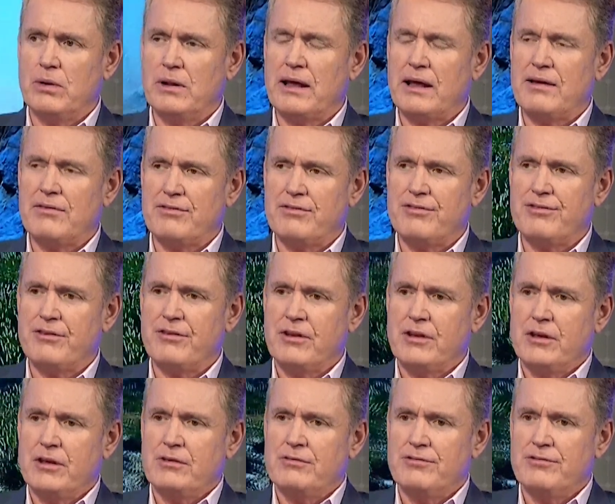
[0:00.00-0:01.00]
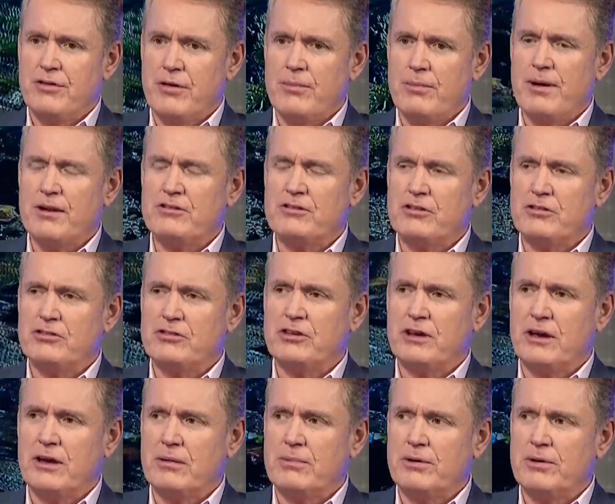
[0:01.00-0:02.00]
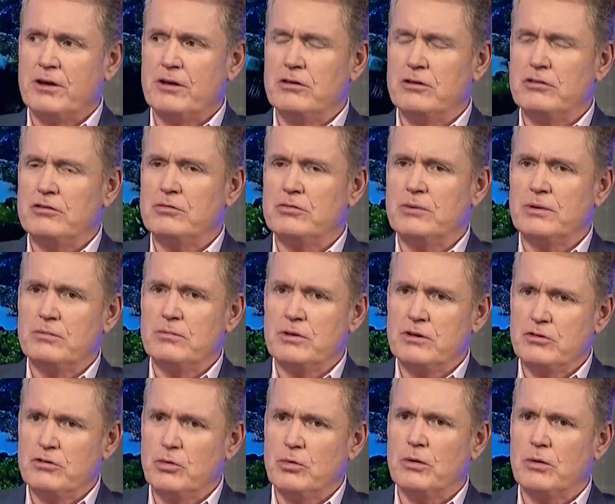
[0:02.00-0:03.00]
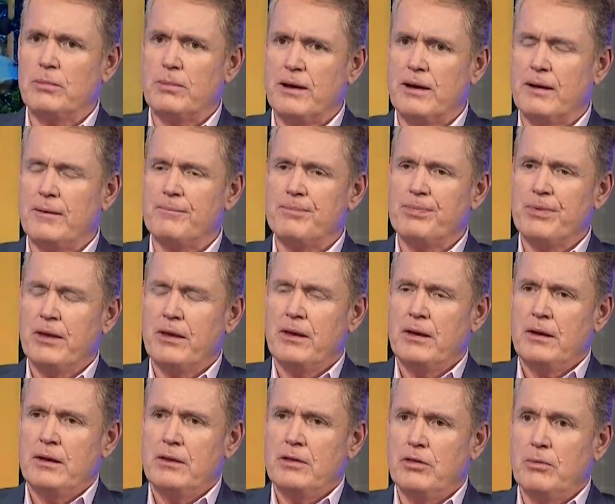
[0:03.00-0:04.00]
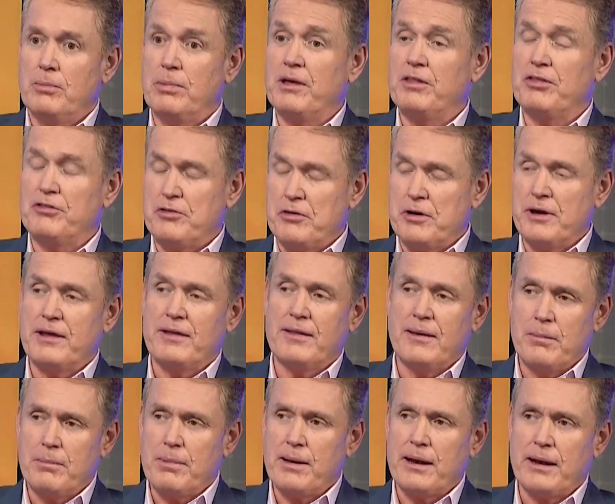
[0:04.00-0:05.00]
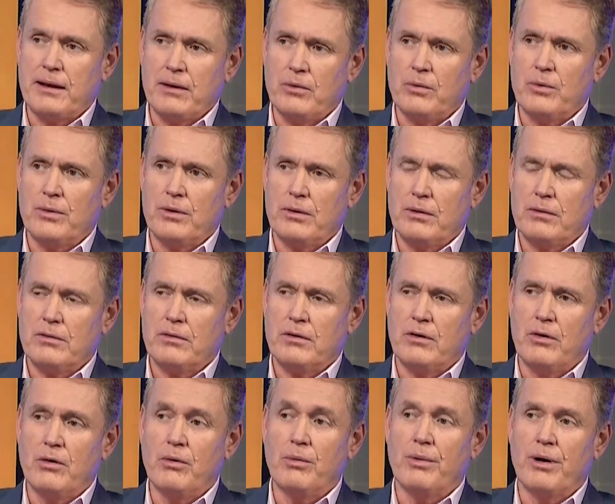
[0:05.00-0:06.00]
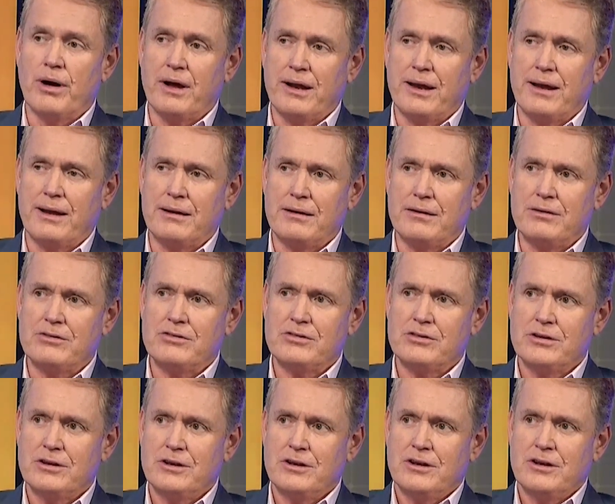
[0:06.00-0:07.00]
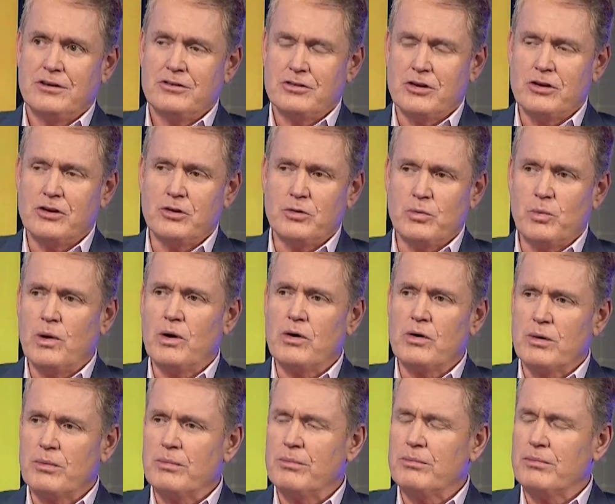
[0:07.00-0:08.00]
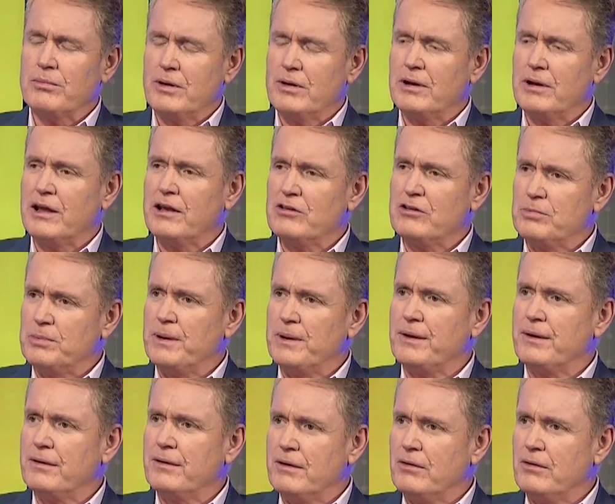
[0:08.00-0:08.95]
will have very much a say, because we talk about the big three and their batting order. They're all right-handers, so you'd welcome a leg spinner